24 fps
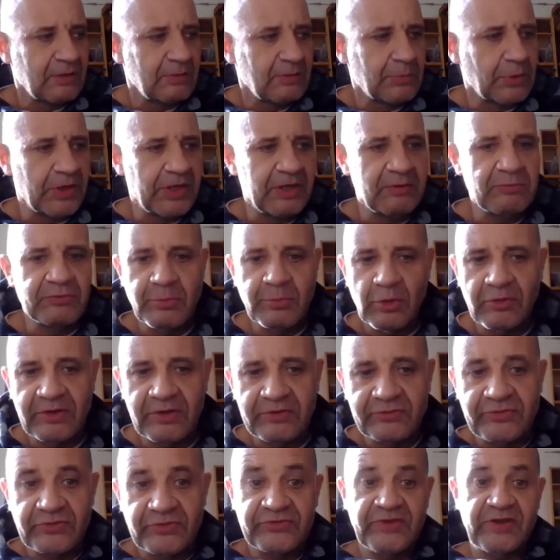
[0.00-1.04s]
But he was more
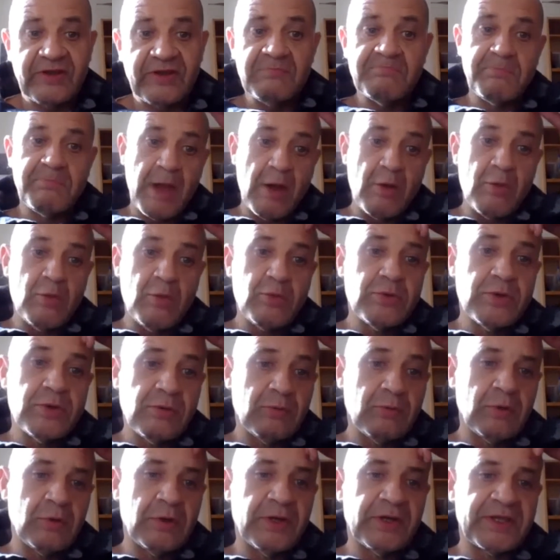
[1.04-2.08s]
interested in bone
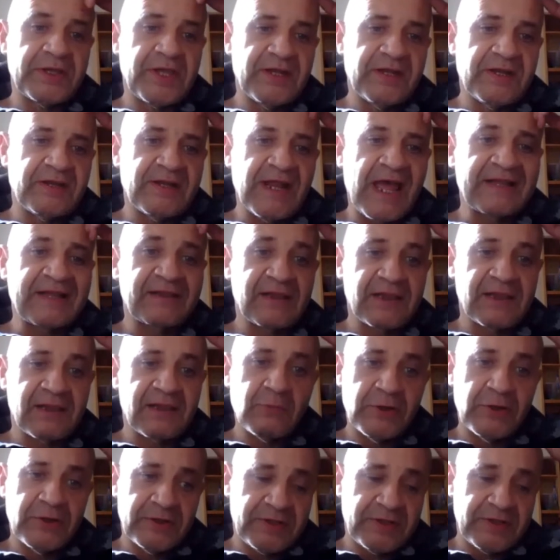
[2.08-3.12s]
working and antler
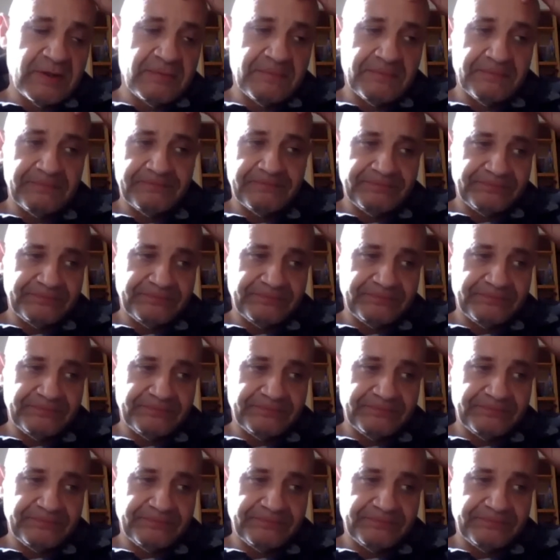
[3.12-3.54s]
working.